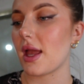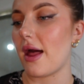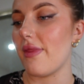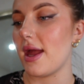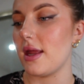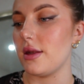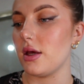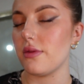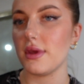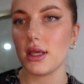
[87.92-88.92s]
and
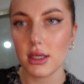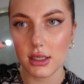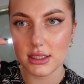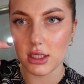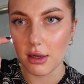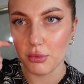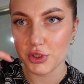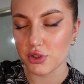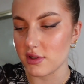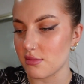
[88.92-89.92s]
then the, it's like a
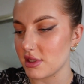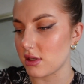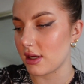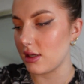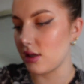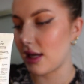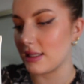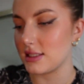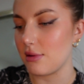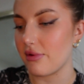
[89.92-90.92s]
moisturiser, but it's like a
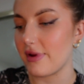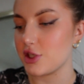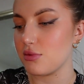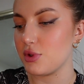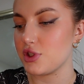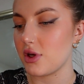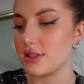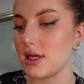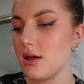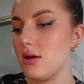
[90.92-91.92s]
anti-imperfection
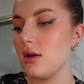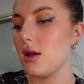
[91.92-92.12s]
moisturiser.